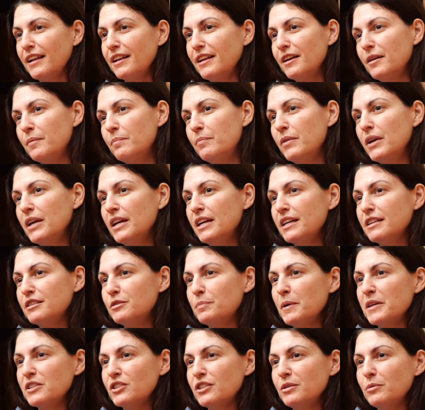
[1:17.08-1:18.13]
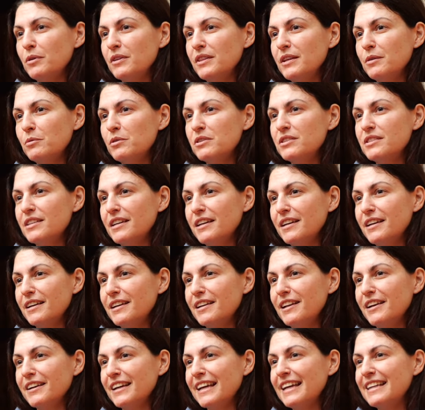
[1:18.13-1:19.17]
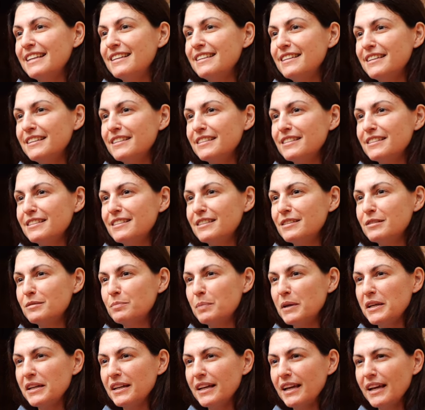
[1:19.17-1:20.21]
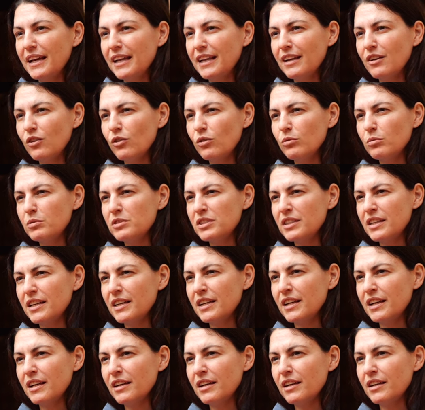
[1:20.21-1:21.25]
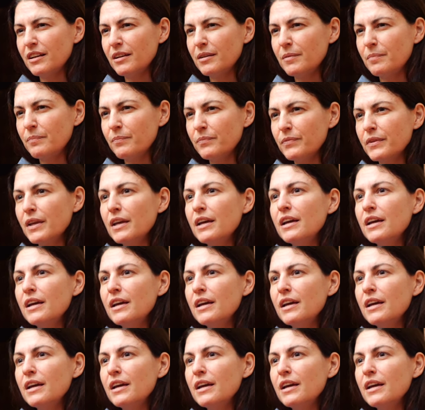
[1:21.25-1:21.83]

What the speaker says: And then especially when there was like Indians speaking, or was it?